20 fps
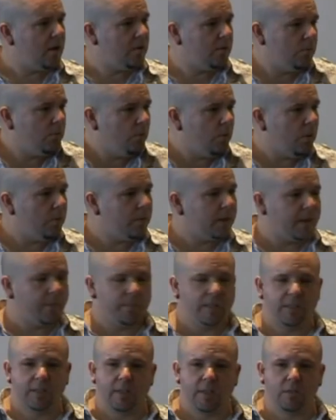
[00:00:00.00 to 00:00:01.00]
what we
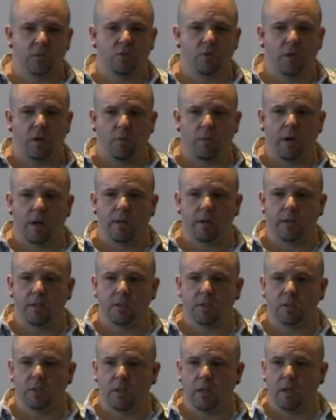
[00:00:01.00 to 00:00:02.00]
can be sensory
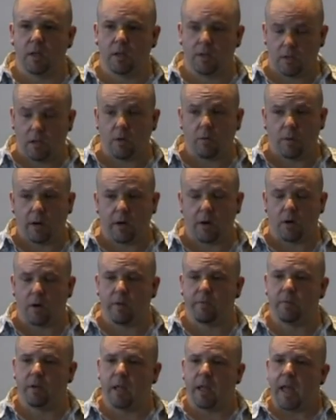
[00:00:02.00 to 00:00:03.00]
aware
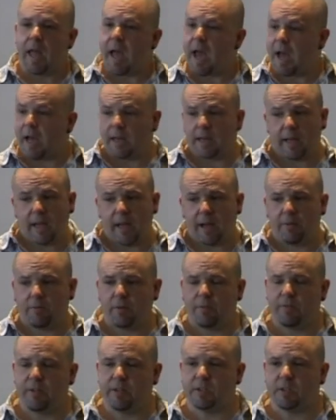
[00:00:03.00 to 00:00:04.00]
of. And
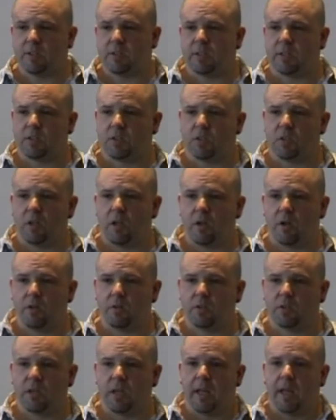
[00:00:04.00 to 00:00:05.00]
every physicist
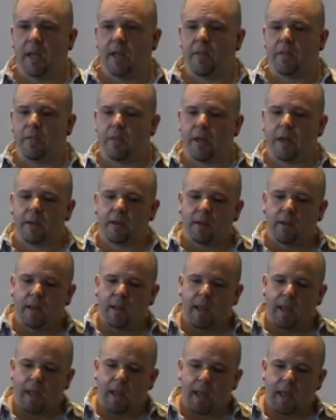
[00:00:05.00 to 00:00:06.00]
knows that
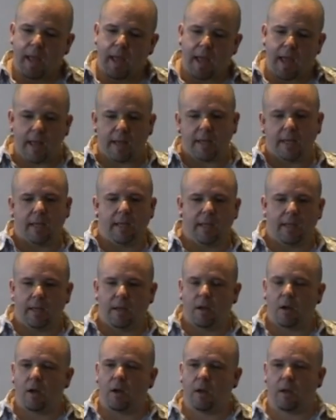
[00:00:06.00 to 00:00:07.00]

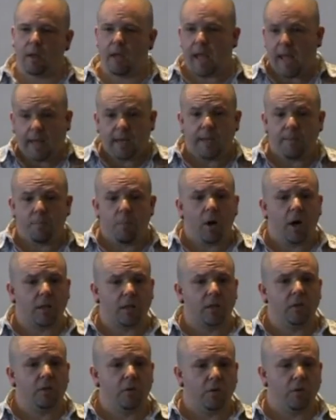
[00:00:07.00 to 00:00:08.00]
any
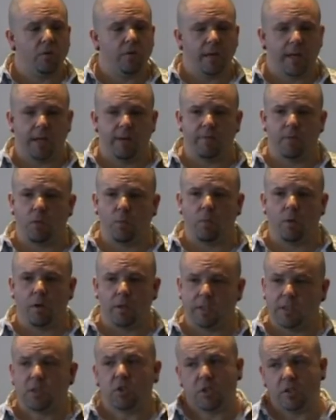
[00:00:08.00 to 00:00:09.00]
model you create of the
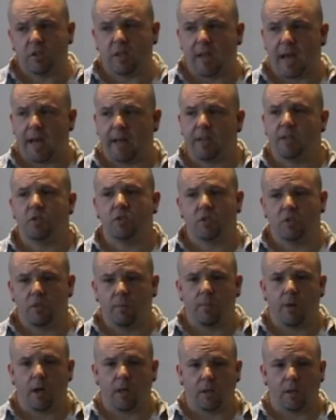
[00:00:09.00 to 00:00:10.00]
world is just that. It's just a
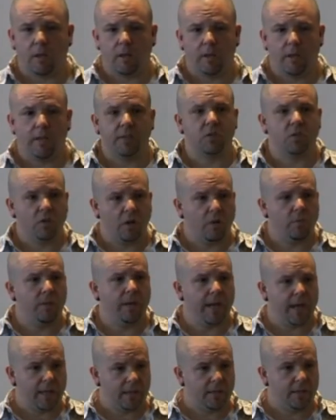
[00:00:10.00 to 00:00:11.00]
model. It's not
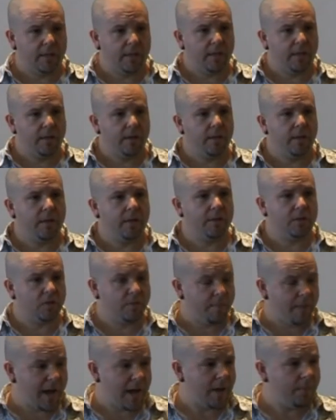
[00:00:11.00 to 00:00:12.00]
reality. It's a
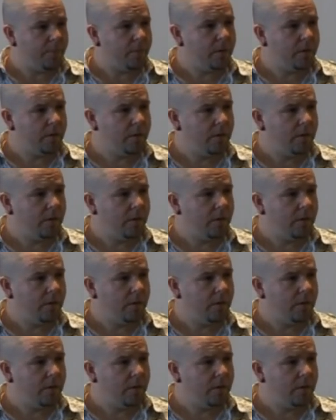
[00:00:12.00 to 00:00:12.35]
map.